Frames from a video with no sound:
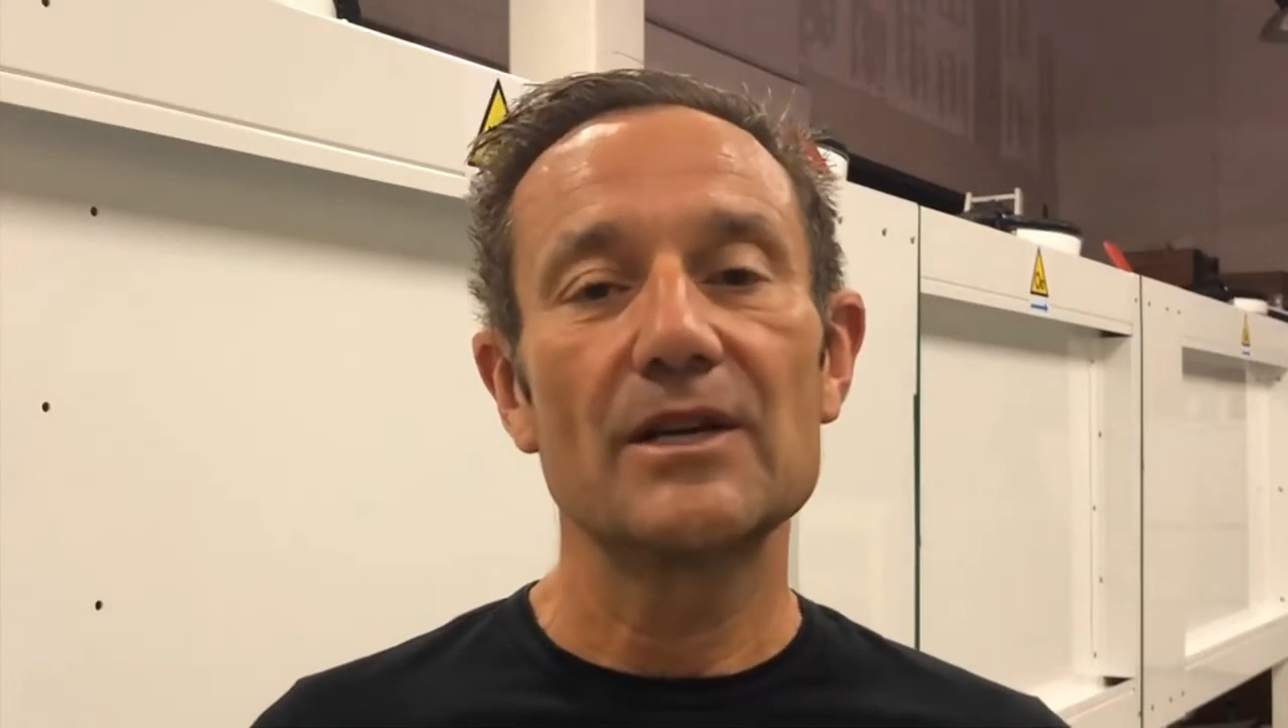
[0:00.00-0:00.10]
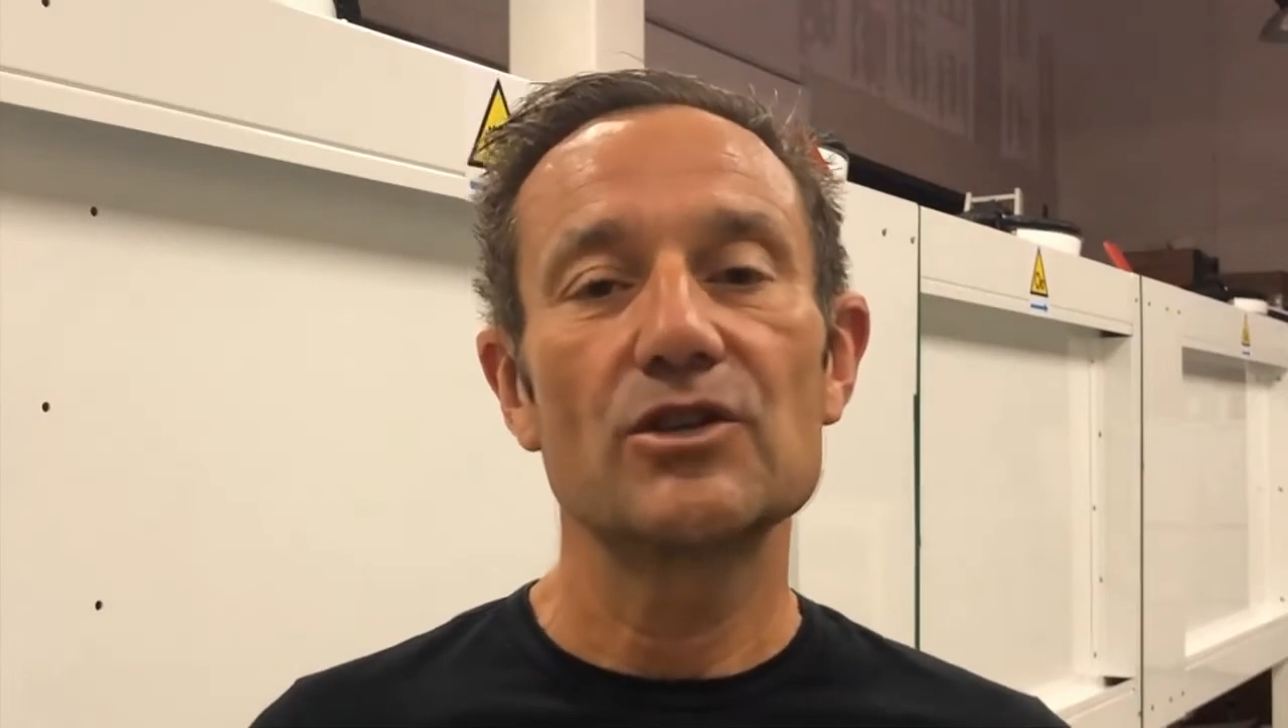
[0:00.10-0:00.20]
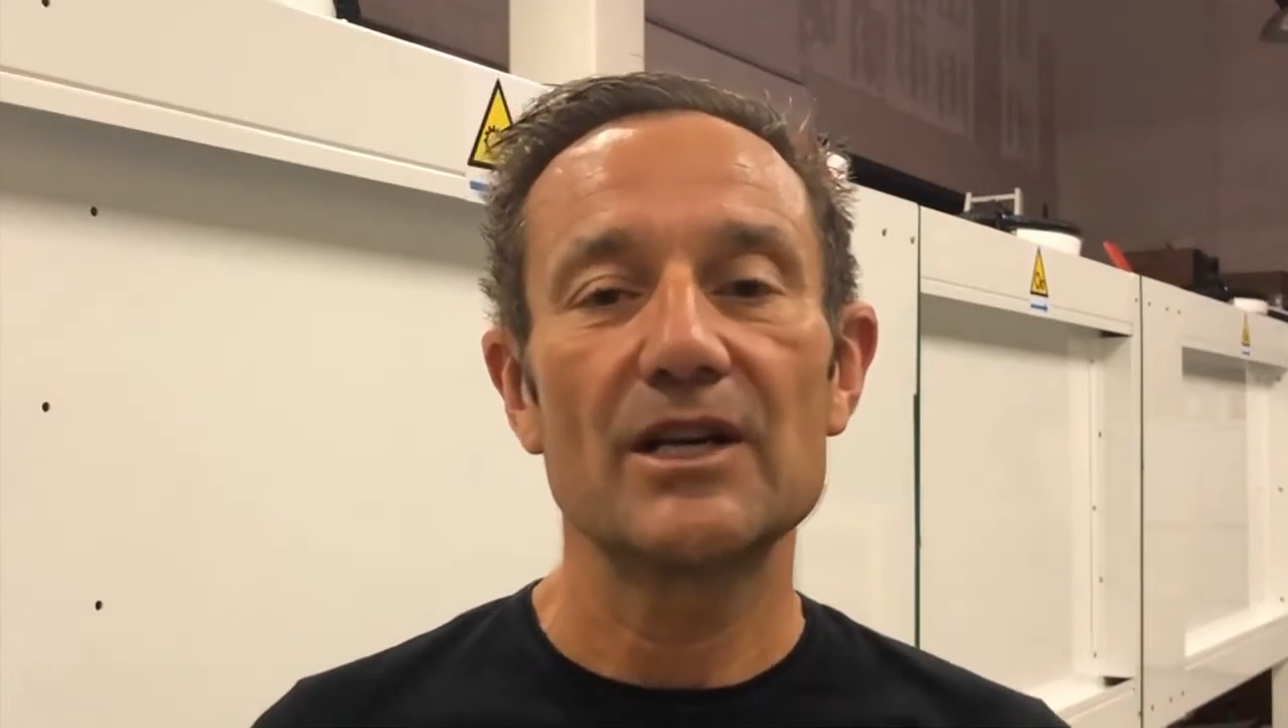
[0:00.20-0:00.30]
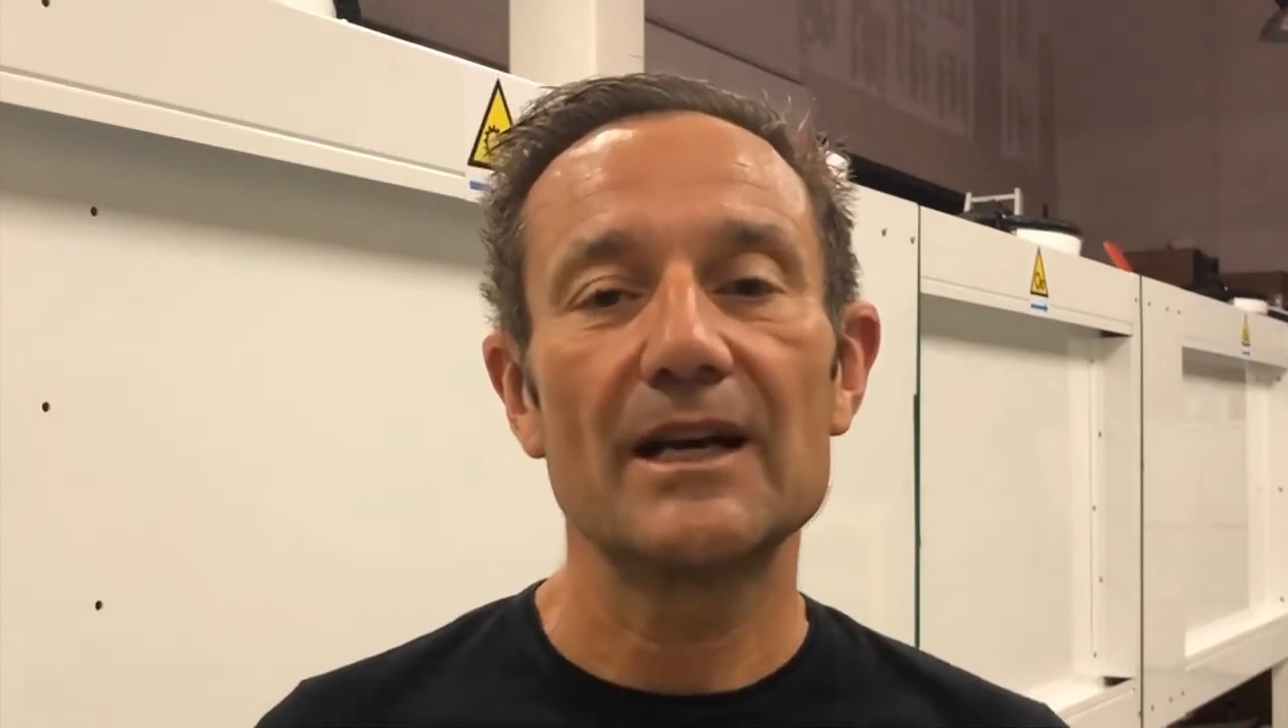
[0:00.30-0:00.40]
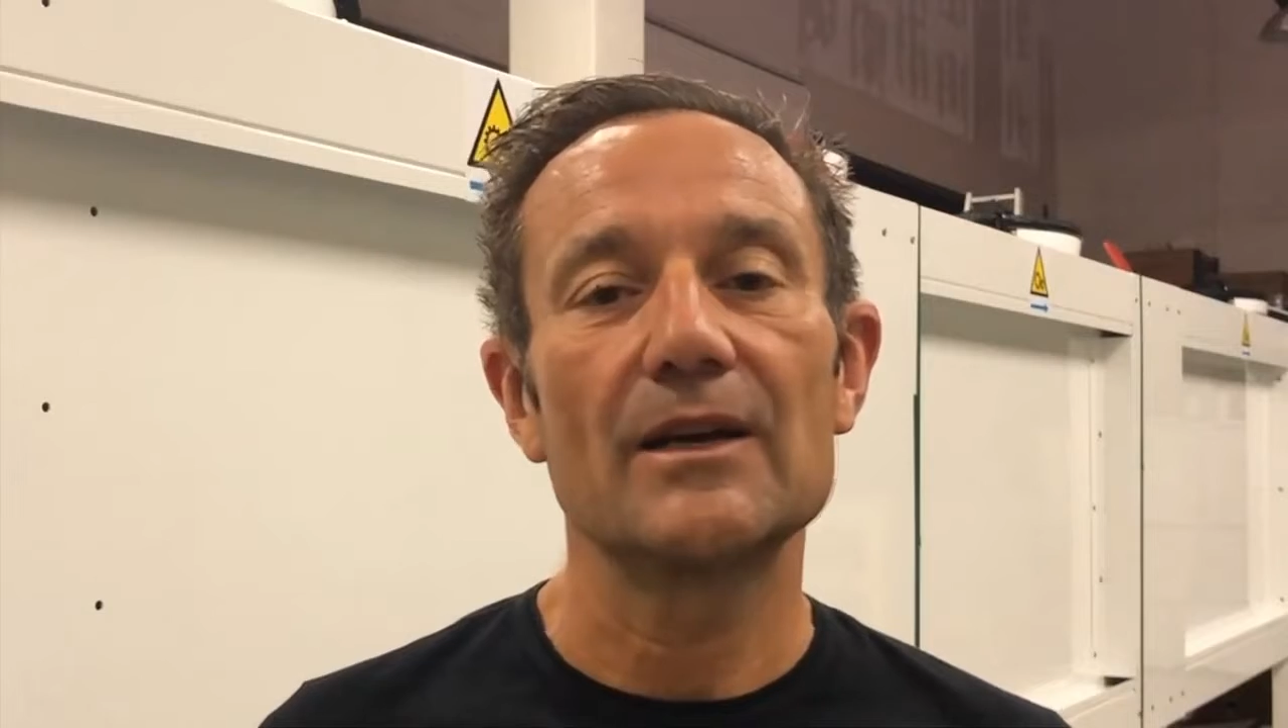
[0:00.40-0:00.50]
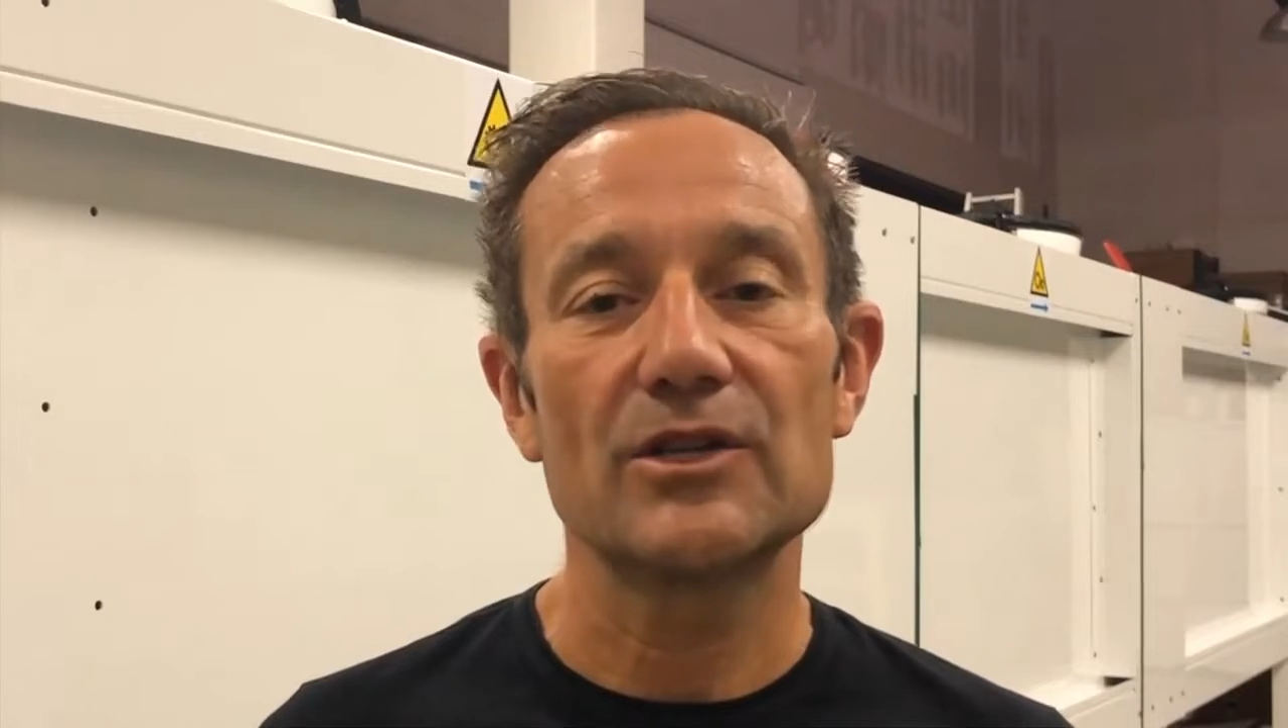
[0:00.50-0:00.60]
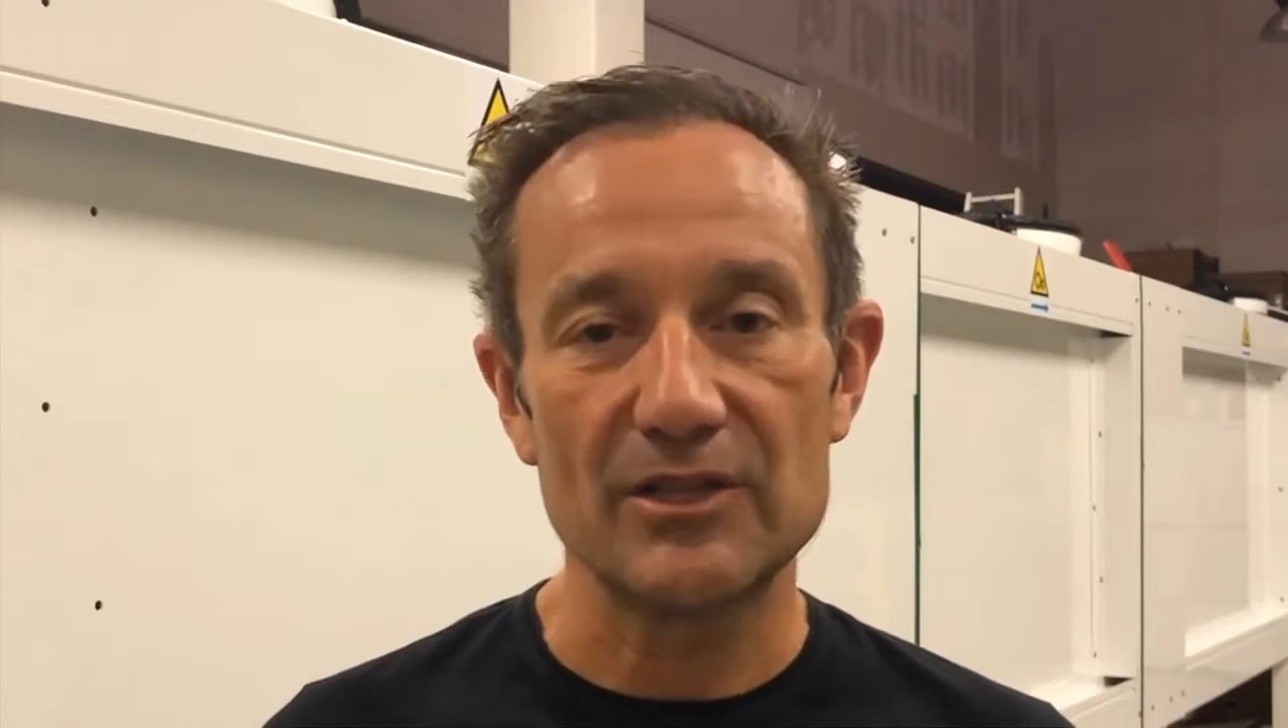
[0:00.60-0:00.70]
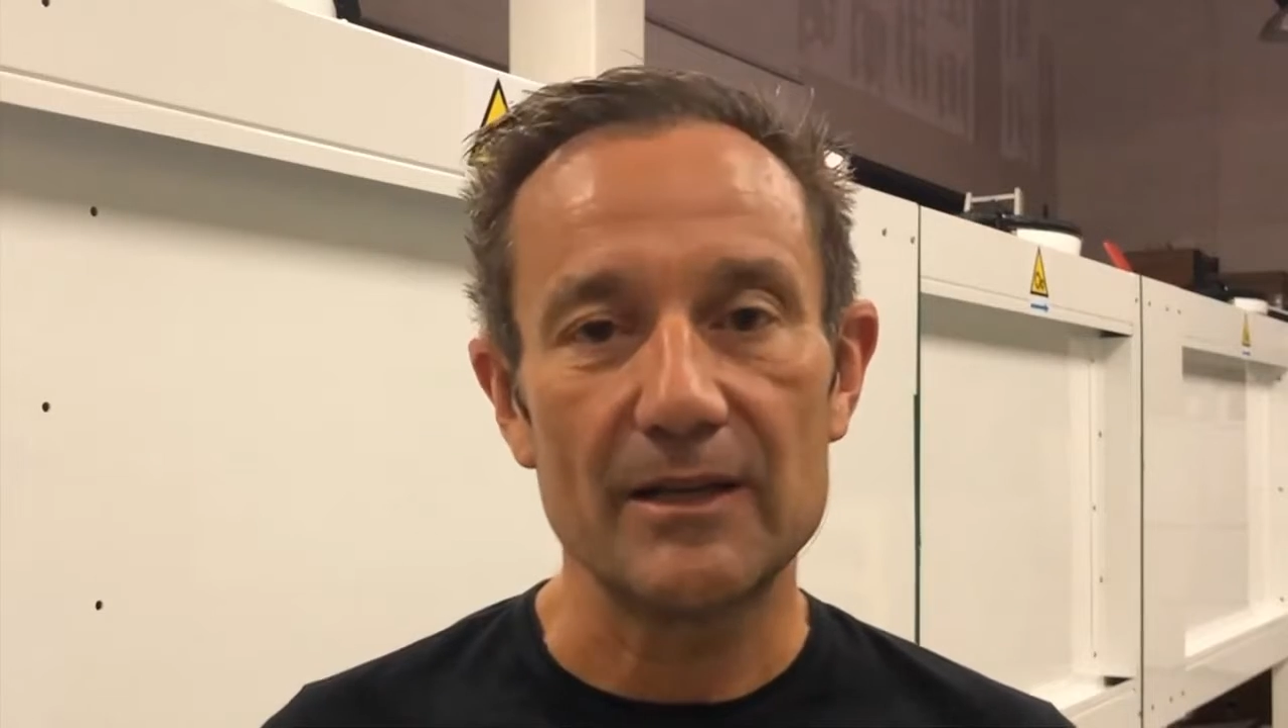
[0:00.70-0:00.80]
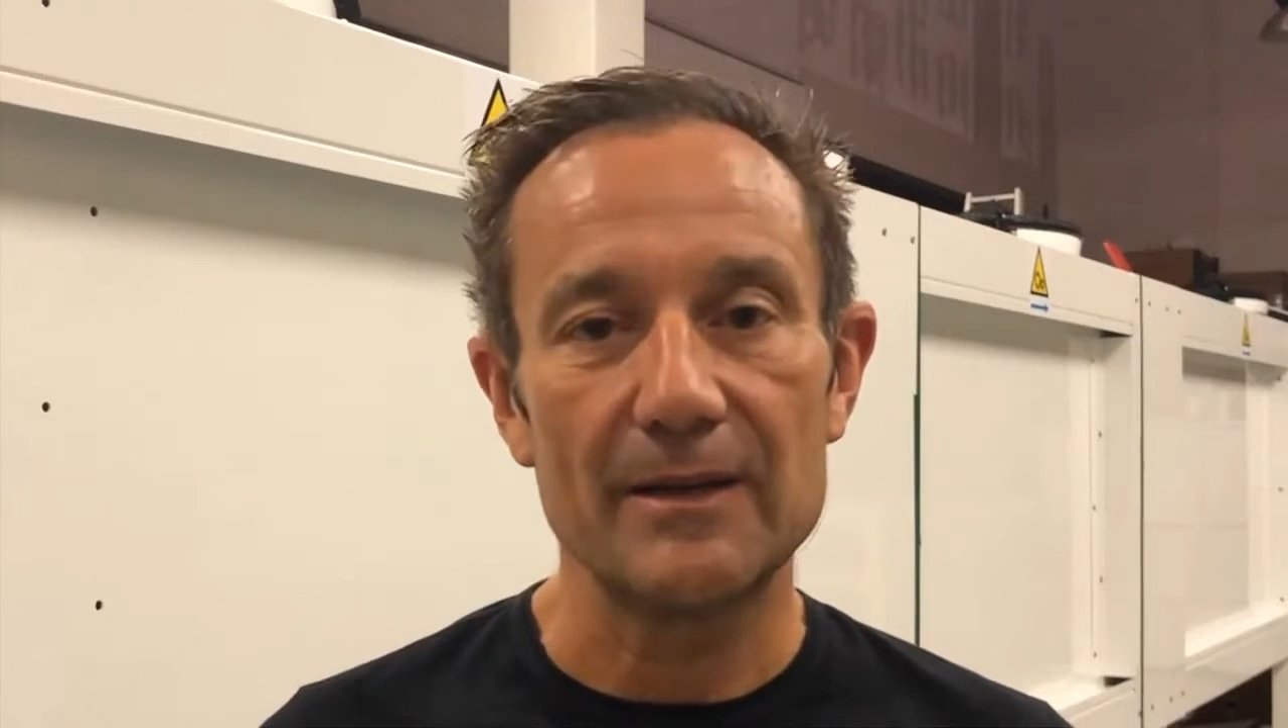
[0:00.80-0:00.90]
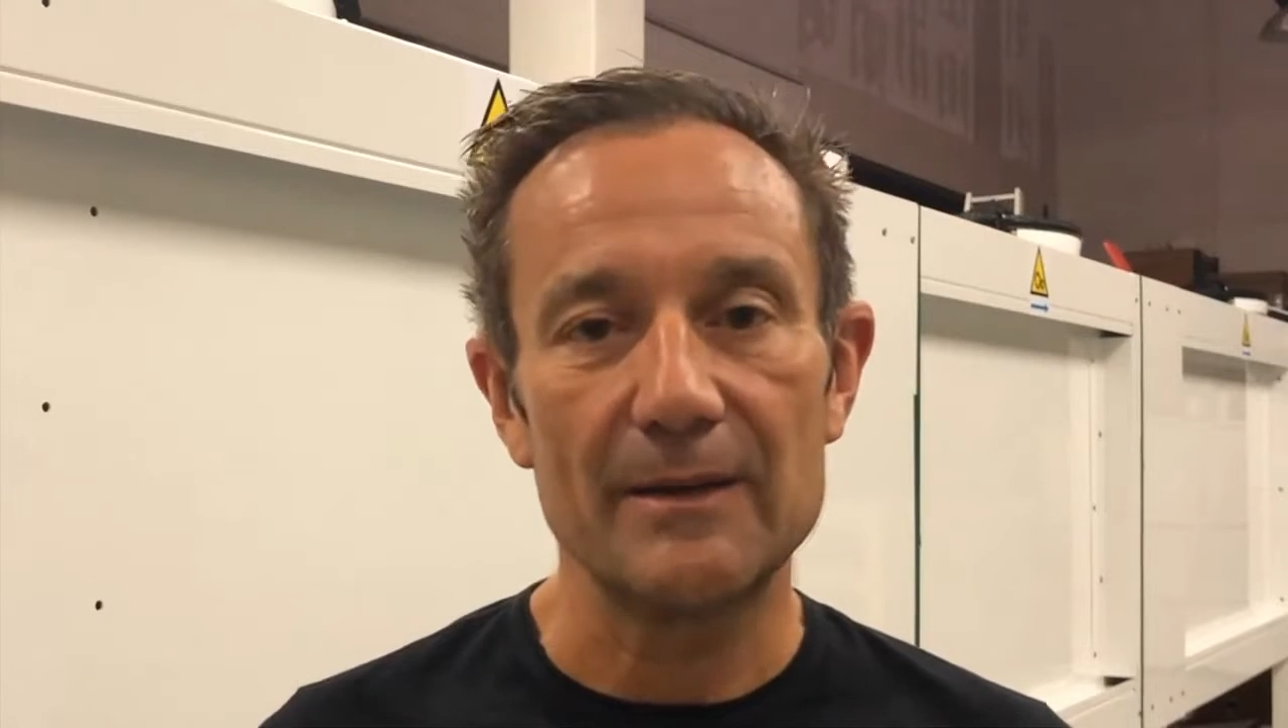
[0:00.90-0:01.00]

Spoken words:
exchange.